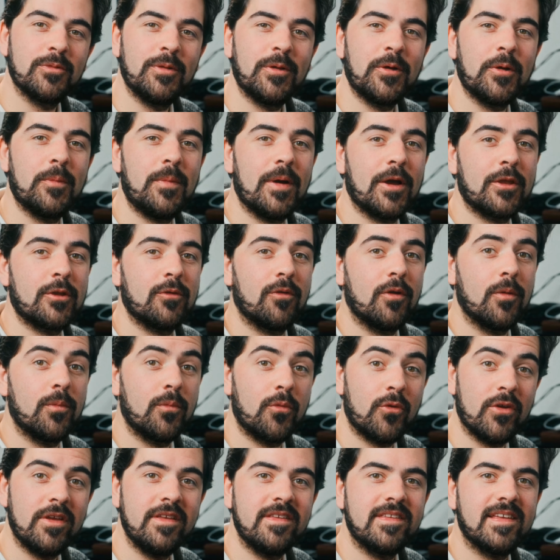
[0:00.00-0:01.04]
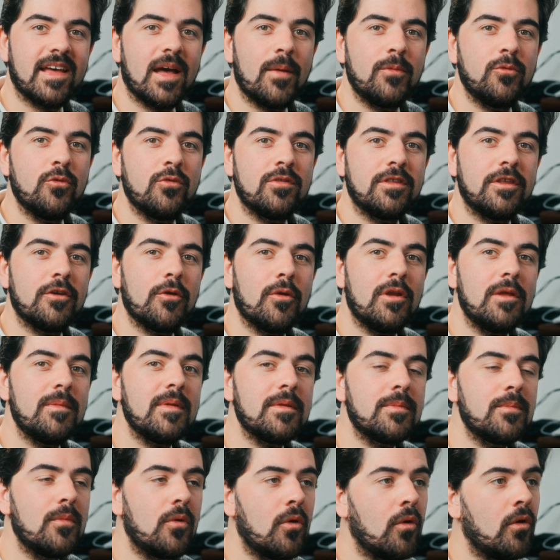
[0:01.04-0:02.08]
we'll go back to our print tab to see a little
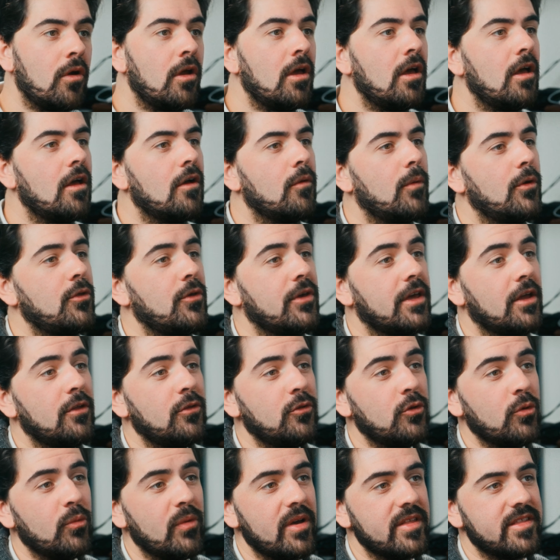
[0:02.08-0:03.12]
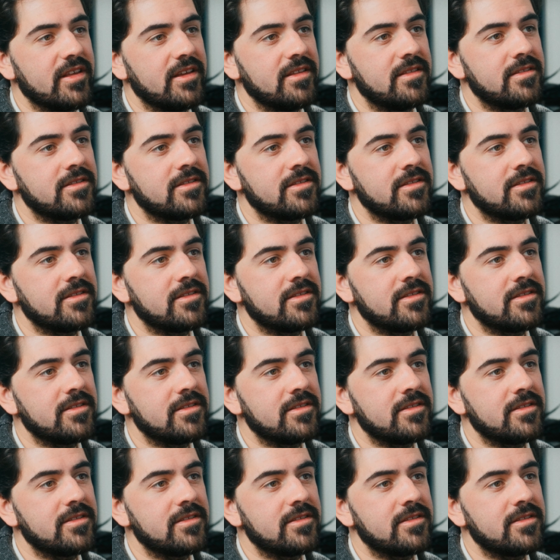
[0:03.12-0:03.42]
bit more what you can do with it.